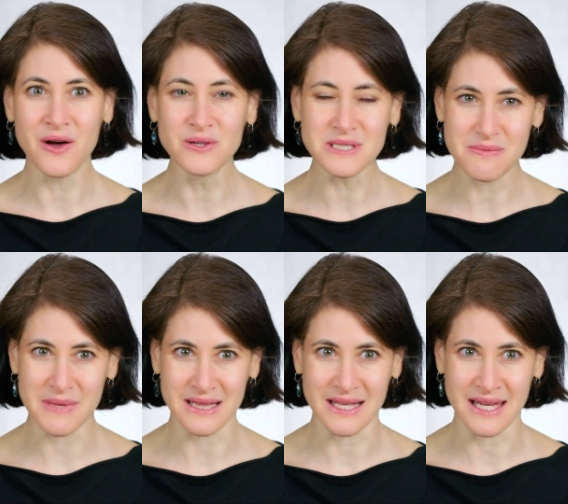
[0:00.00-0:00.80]

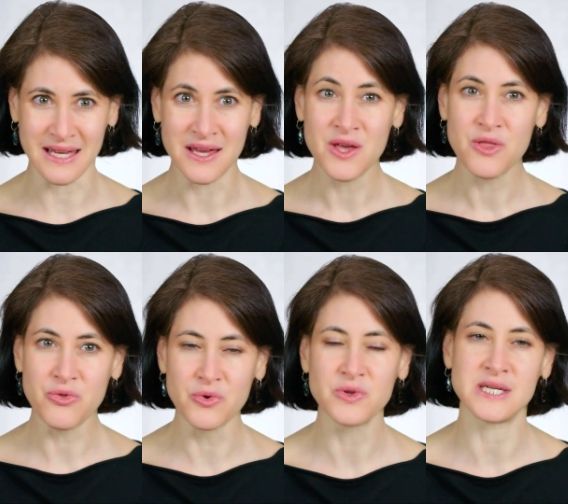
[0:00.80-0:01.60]
ultimately,
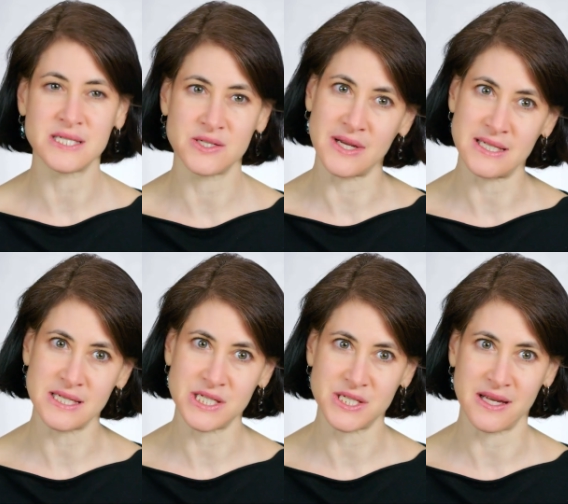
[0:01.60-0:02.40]
through this
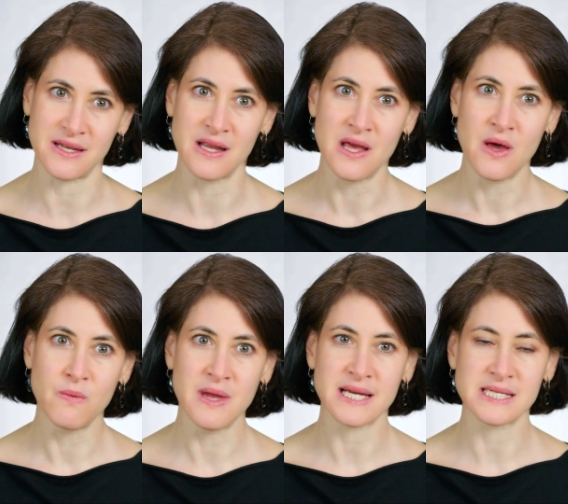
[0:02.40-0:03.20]
transition, we